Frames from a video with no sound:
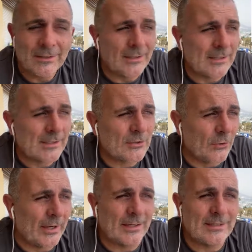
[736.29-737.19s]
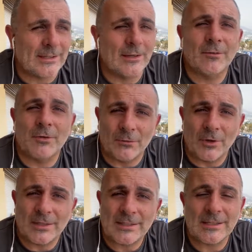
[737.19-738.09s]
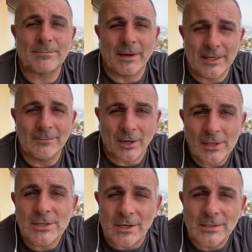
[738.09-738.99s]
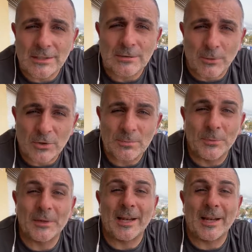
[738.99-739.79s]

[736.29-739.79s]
He's trying to unite as many martial arts as possible.